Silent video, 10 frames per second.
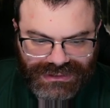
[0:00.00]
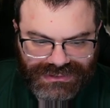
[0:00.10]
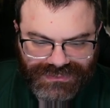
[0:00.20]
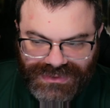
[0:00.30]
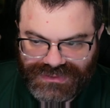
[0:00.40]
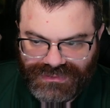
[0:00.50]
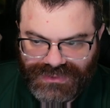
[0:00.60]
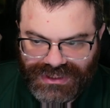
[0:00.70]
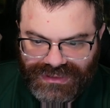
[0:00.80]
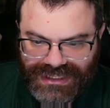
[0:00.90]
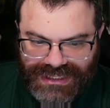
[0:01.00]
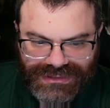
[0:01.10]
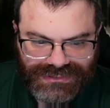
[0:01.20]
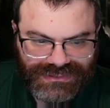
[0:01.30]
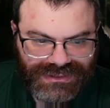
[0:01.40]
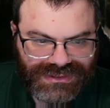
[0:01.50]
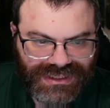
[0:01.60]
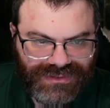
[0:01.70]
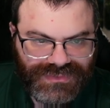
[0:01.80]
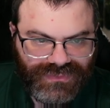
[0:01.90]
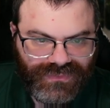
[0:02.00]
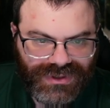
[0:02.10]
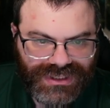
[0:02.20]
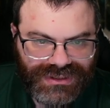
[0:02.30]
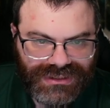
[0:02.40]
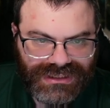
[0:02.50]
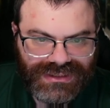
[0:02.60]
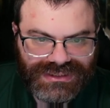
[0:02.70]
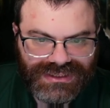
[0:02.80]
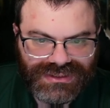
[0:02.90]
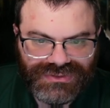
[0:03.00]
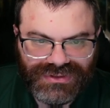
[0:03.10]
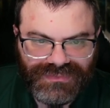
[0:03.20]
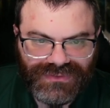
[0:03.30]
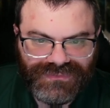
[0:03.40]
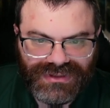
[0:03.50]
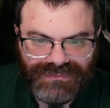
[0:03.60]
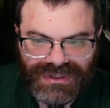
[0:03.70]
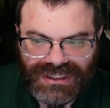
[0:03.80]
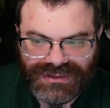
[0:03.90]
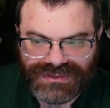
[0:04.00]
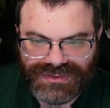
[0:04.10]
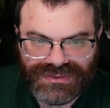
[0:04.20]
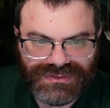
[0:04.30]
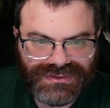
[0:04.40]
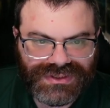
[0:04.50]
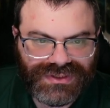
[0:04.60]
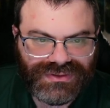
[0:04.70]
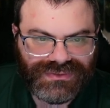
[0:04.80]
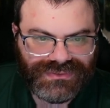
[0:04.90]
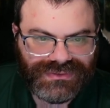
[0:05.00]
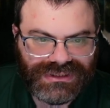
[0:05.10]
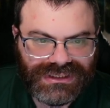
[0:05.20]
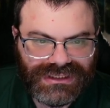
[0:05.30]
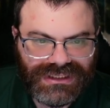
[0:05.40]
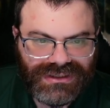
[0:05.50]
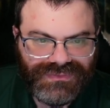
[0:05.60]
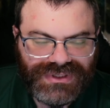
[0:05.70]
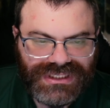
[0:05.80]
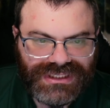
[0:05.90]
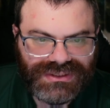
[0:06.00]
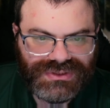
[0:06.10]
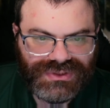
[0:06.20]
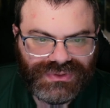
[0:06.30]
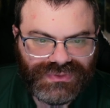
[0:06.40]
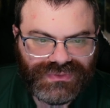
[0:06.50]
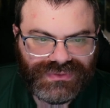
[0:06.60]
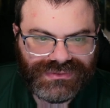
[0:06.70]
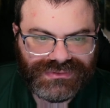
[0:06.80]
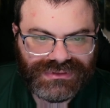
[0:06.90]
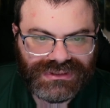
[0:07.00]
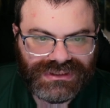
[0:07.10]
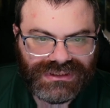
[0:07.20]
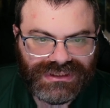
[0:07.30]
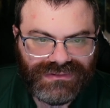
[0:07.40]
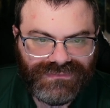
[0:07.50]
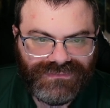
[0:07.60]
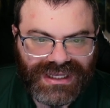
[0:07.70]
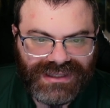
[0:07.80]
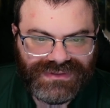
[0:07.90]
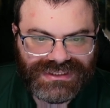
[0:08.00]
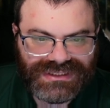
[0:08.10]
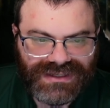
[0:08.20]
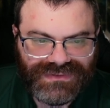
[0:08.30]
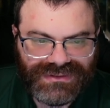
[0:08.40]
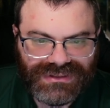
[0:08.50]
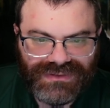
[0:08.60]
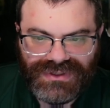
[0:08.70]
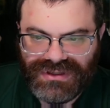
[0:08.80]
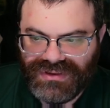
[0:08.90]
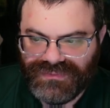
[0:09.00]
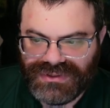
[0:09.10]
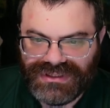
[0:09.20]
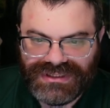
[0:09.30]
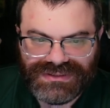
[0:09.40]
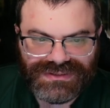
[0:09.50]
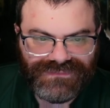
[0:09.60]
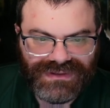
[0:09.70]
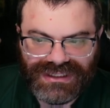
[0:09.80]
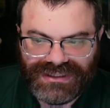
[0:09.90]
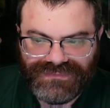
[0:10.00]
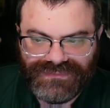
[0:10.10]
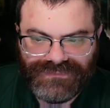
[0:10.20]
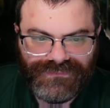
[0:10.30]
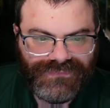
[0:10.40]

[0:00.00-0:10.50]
So we may as well mark that. This can't be one. This is a triple for the box, so we need a two, five, and seven, and we know that one of these is a five.